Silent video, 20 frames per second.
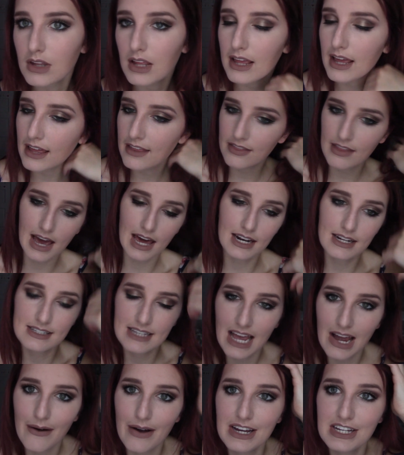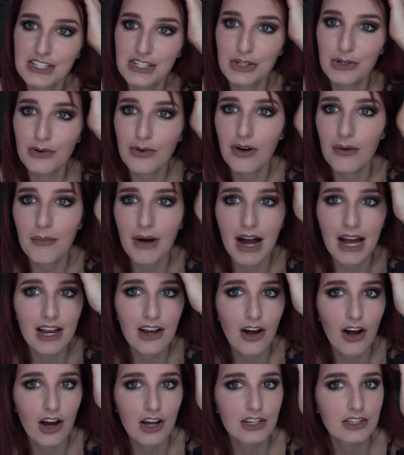And that is how I do my
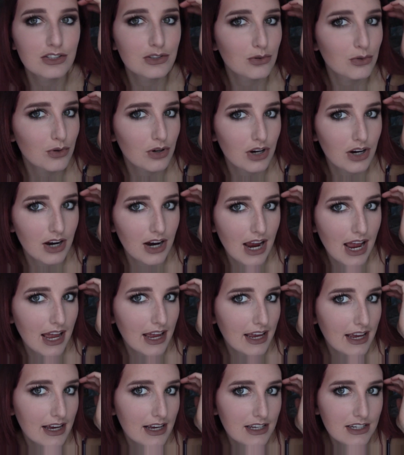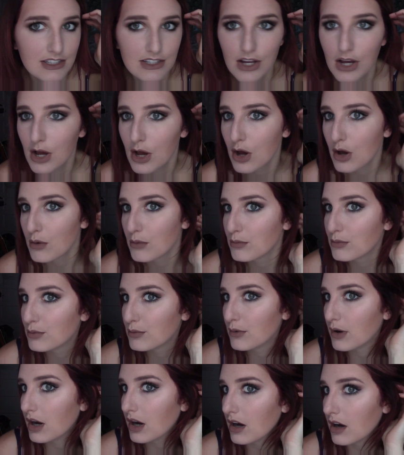contour and
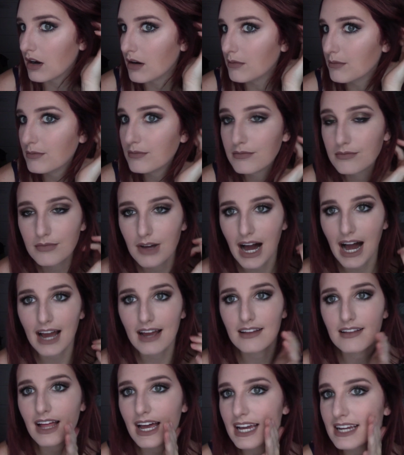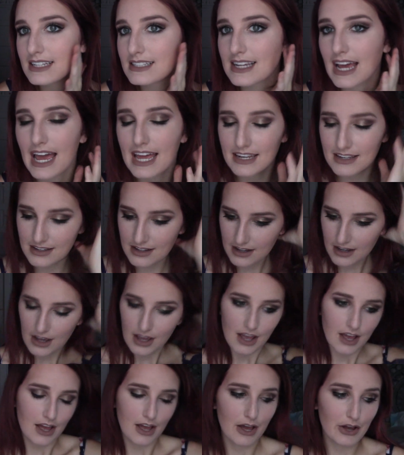highlight and
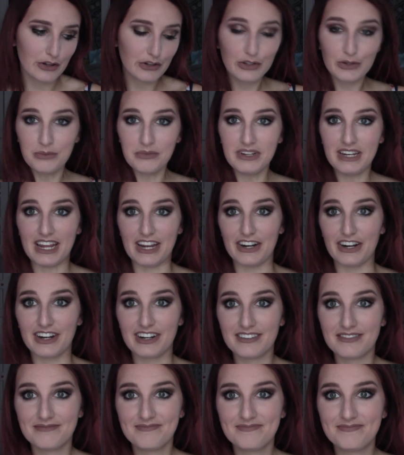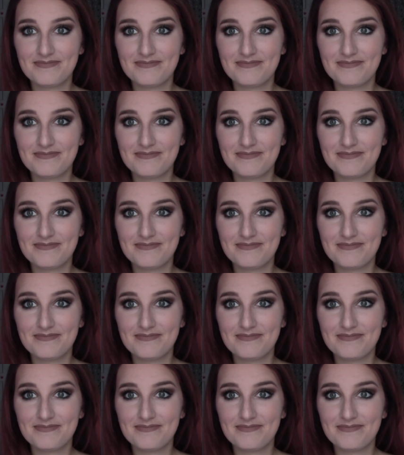illuminator.